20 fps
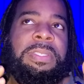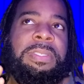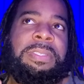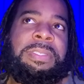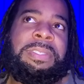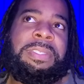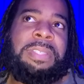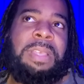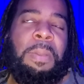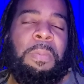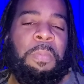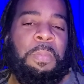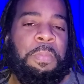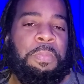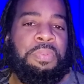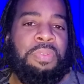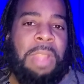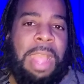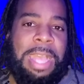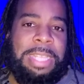some
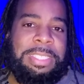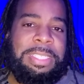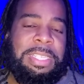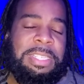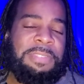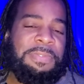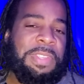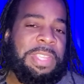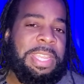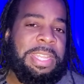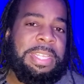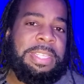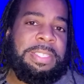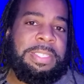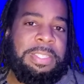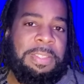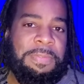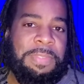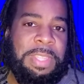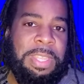process for getting
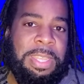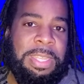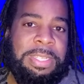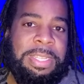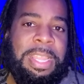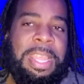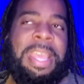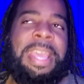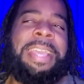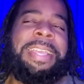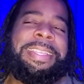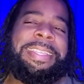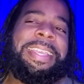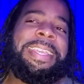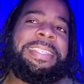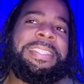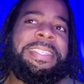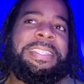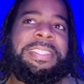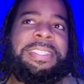stuff done.
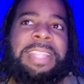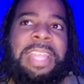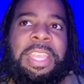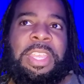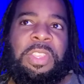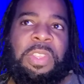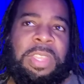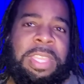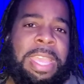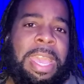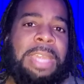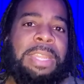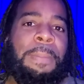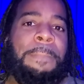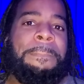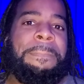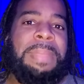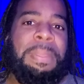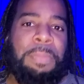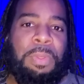Yes, it's like you're kind
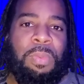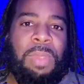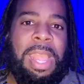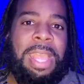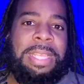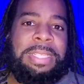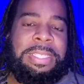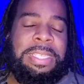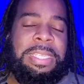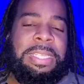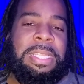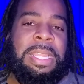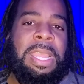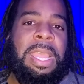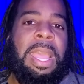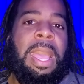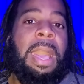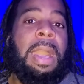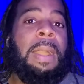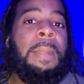of memorizing
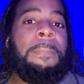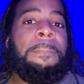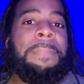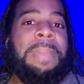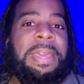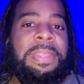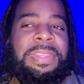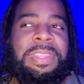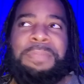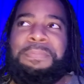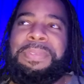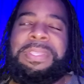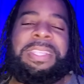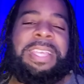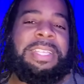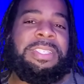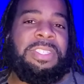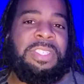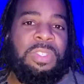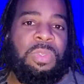a method, but
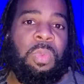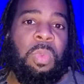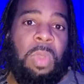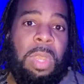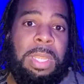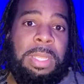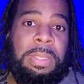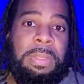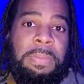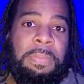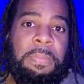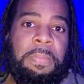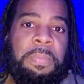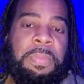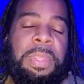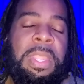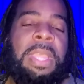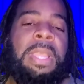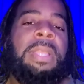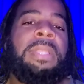that's just one.
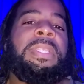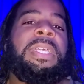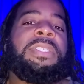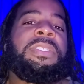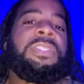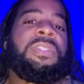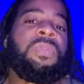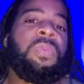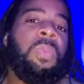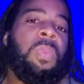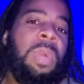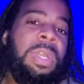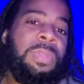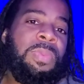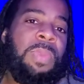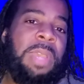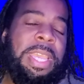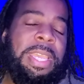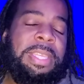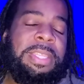That's just
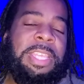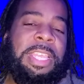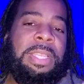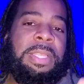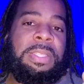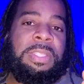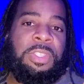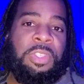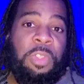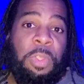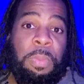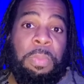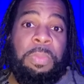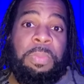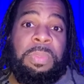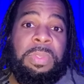one way that you're